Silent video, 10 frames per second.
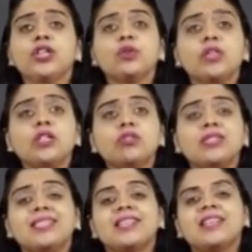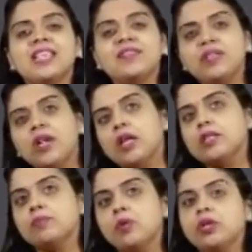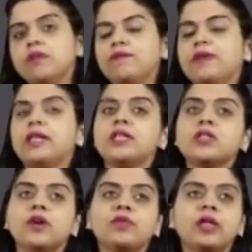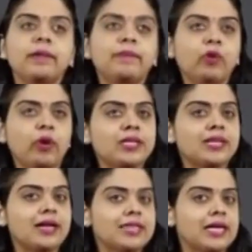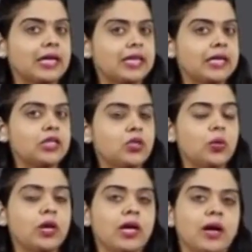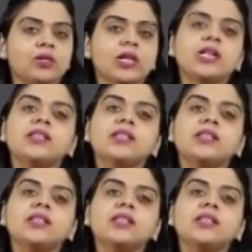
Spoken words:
You need to say that even unspoken feelings of the employees are taken into account.